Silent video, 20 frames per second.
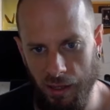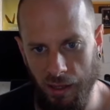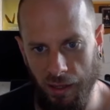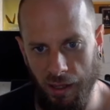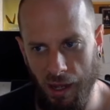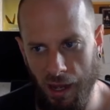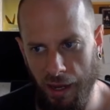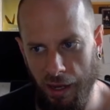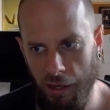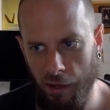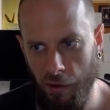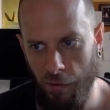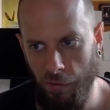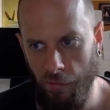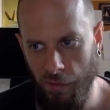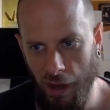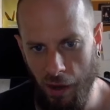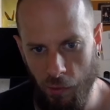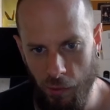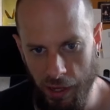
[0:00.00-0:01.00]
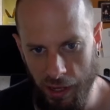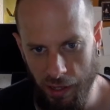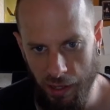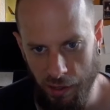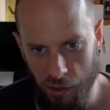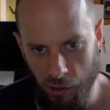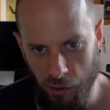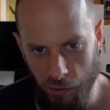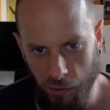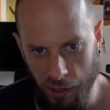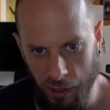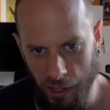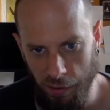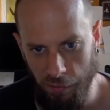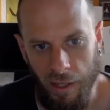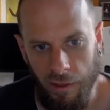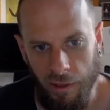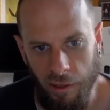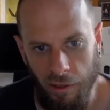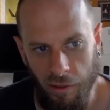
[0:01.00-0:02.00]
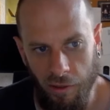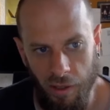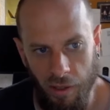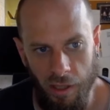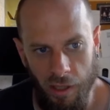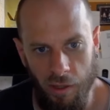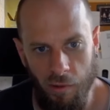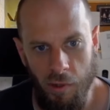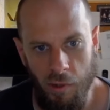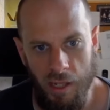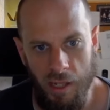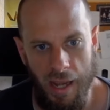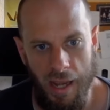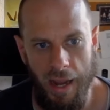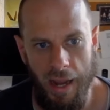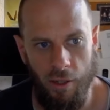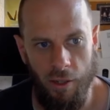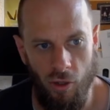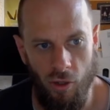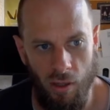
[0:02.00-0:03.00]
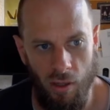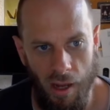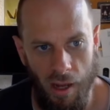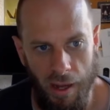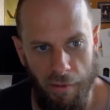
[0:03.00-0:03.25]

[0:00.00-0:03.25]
kind of very intuitive to use the engine.